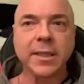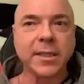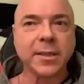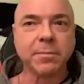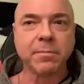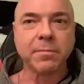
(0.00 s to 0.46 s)

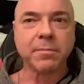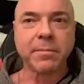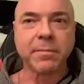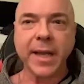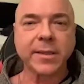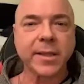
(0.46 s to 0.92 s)
maxed
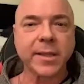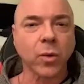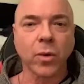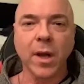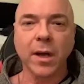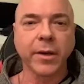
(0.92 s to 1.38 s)
out all our
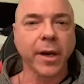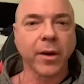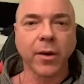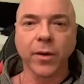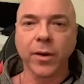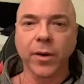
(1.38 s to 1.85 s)
credit
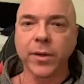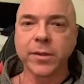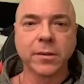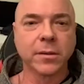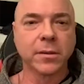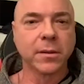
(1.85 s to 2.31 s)
cards
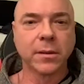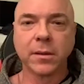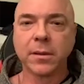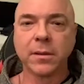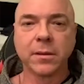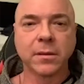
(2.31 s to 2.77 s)

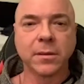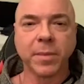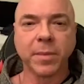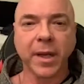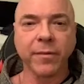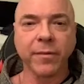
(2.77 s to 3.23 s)
to pay for it.